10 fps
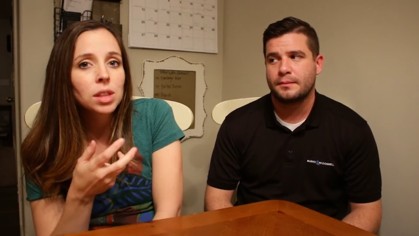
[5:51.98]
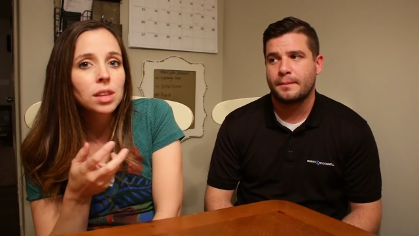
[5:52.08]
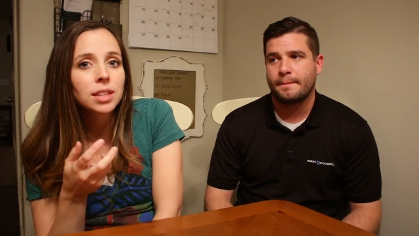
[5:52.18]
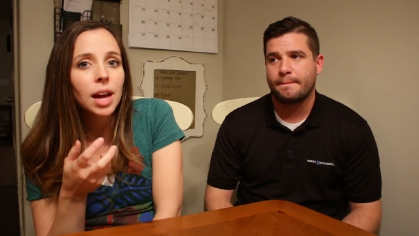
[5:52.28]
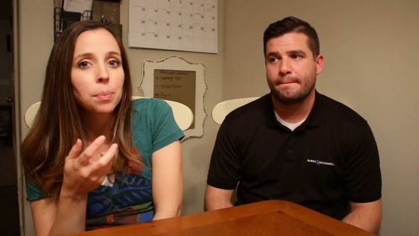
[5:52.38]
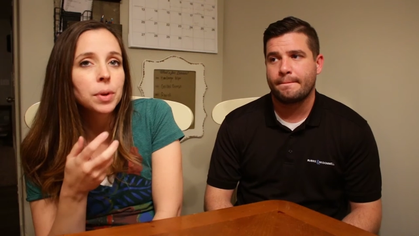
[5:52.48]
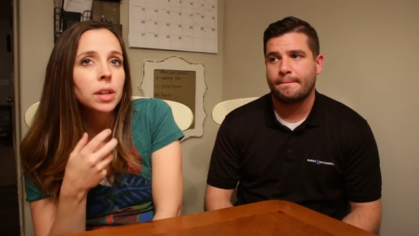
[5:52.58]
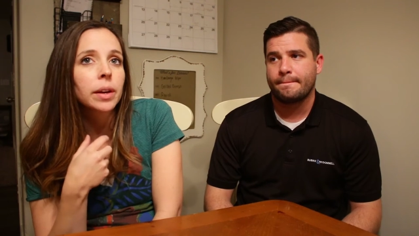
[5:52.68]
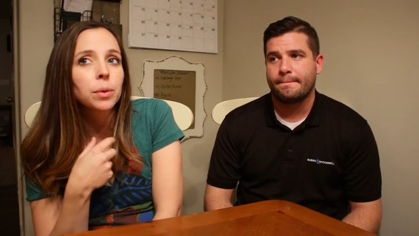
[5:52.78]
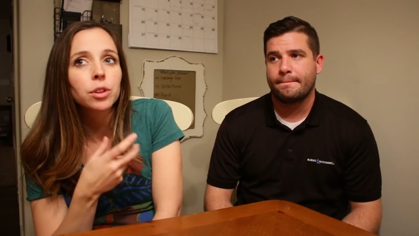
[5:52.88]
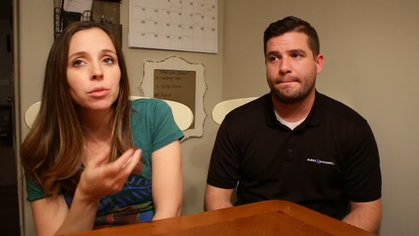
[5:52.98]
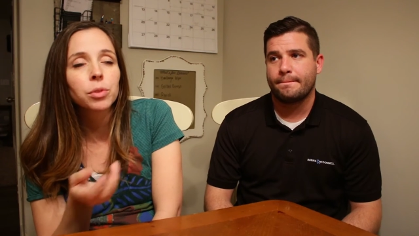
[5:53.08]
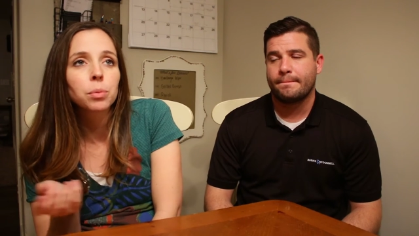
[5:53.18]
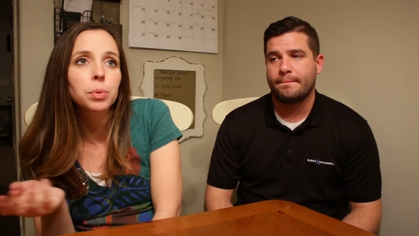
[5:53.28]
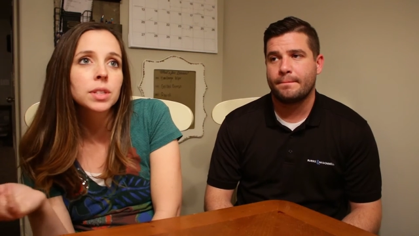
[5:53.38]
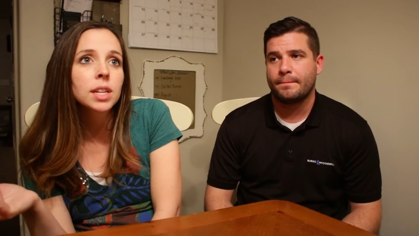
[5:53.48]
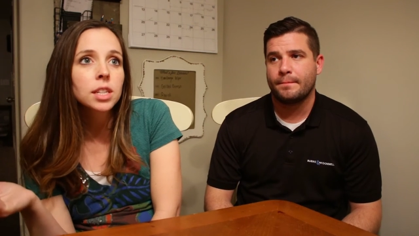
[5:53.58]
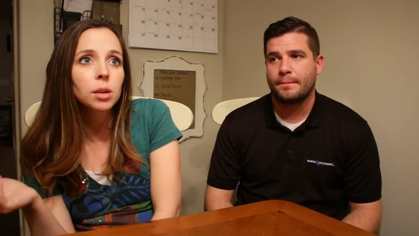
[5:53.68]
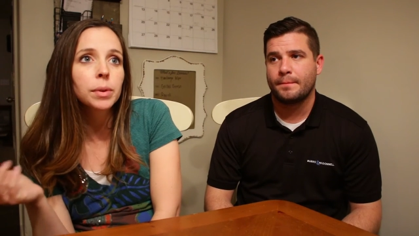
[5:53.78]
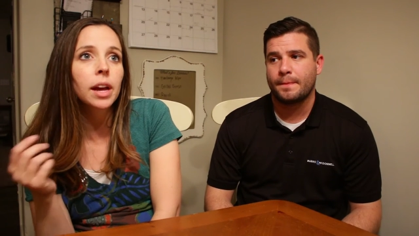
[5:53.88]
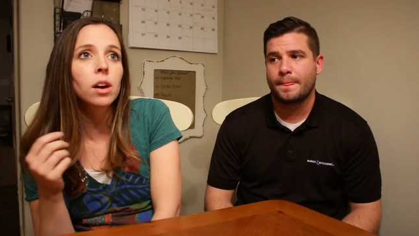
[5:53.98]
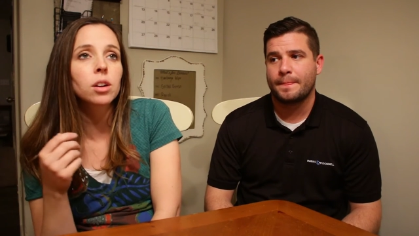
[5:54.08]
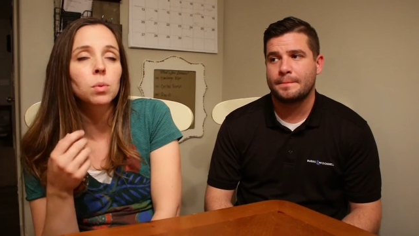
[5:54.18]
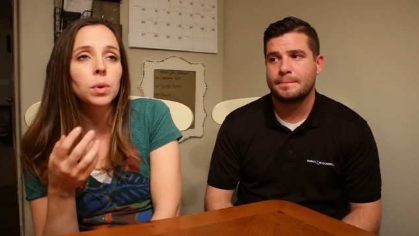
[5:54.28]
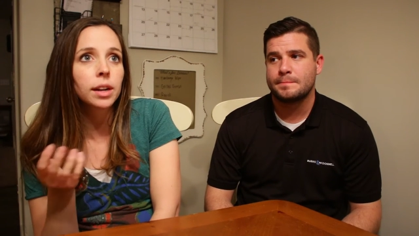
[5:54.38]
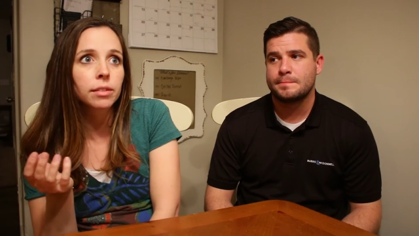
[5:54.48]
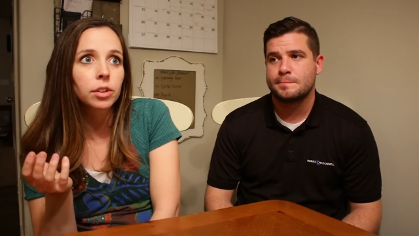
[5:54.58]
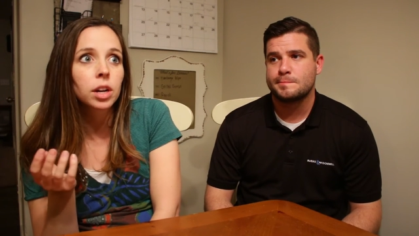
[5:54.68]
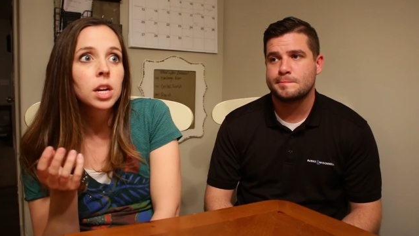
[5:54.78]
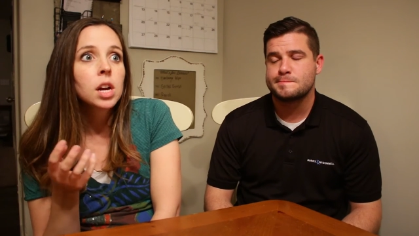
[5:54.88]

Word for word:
Speaker 1: things happening like when their, placenta coming out or whatever.